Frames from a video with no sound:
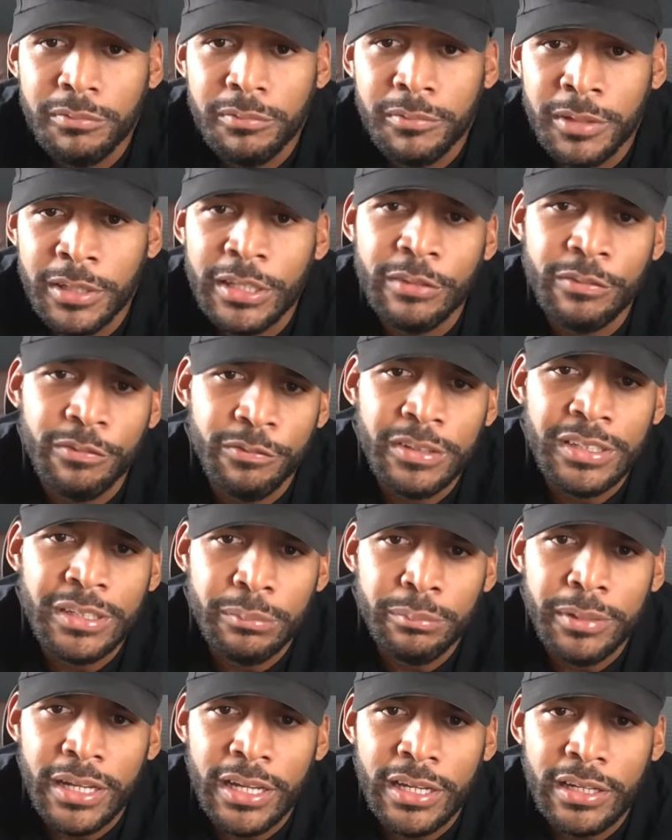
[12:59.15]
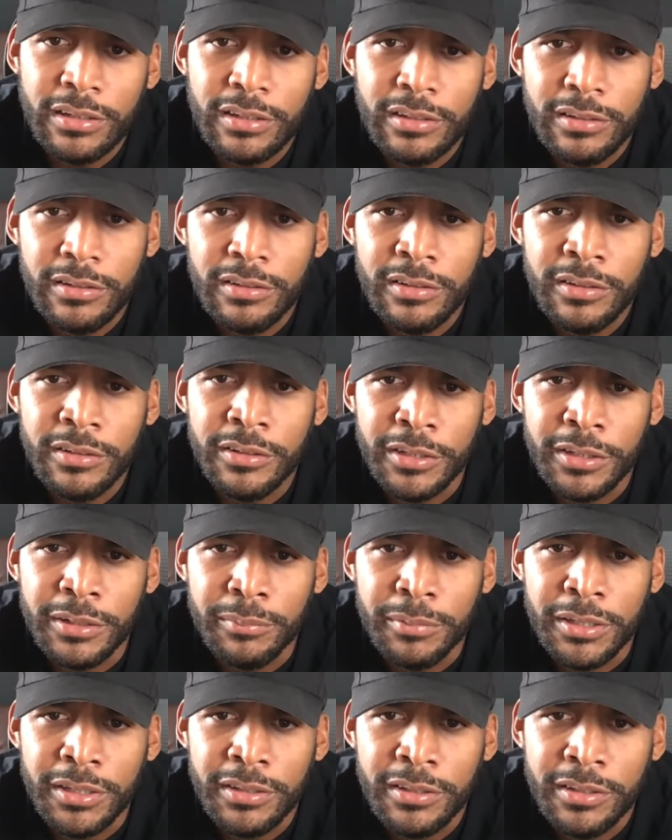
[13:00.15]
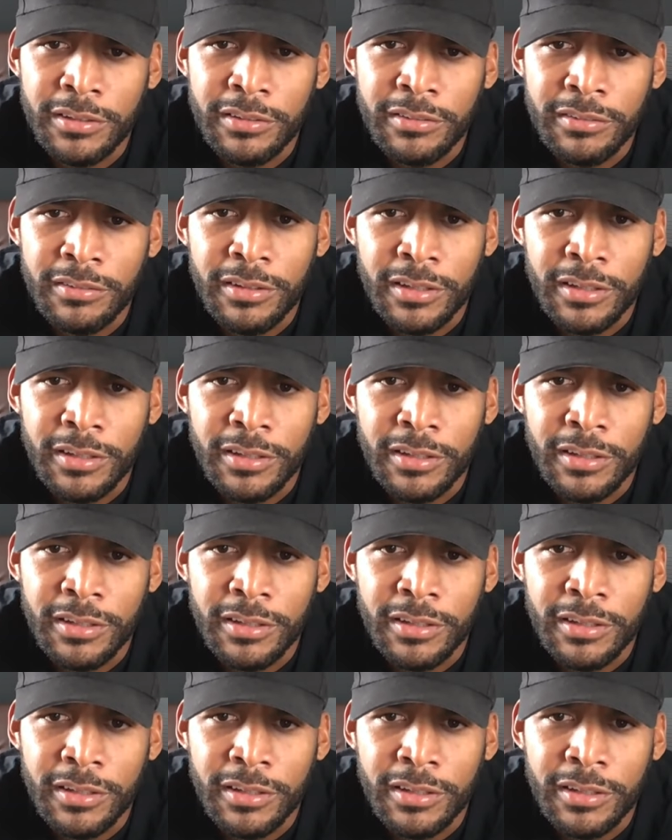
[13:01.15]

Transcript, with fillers: give feedback. You know what I mean?